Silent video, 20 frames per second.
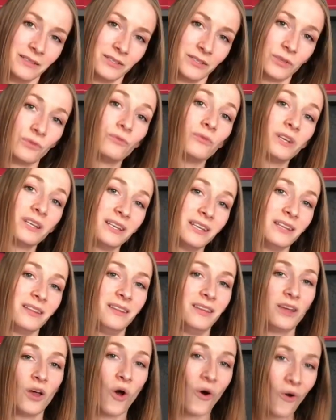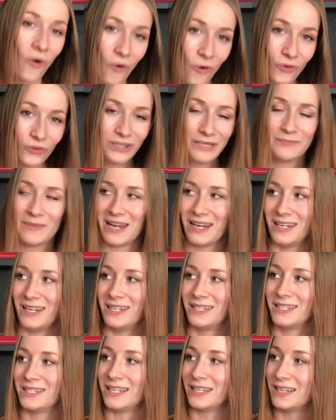So really the only
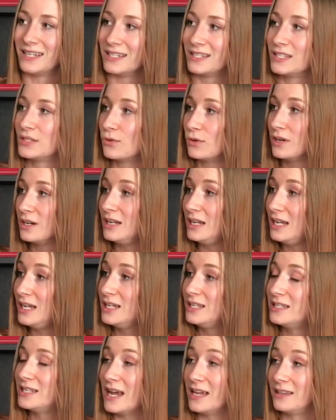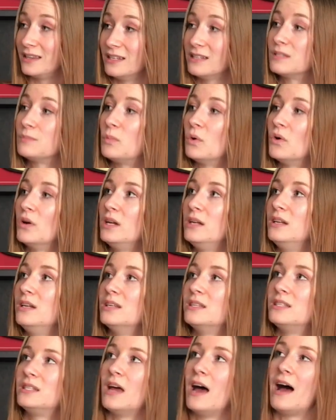maintenance that this sword needs at this point
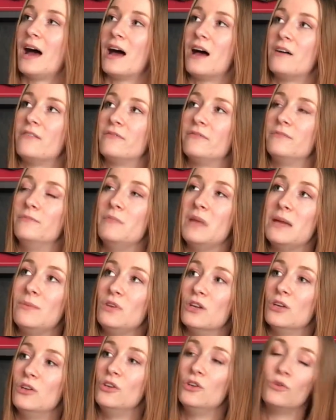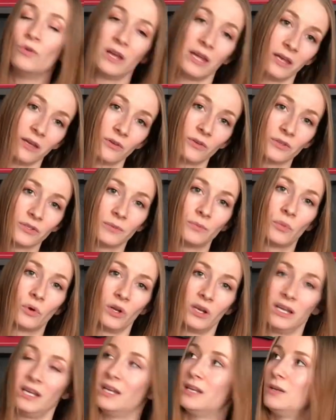is to have maybe a new hilt put
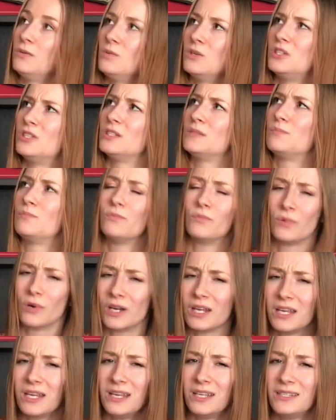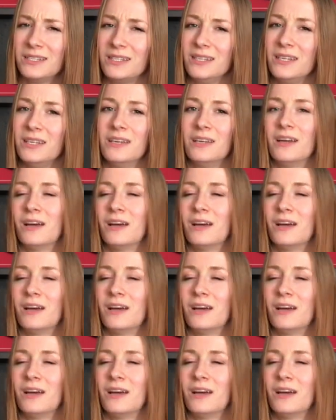in, which is pretty easy.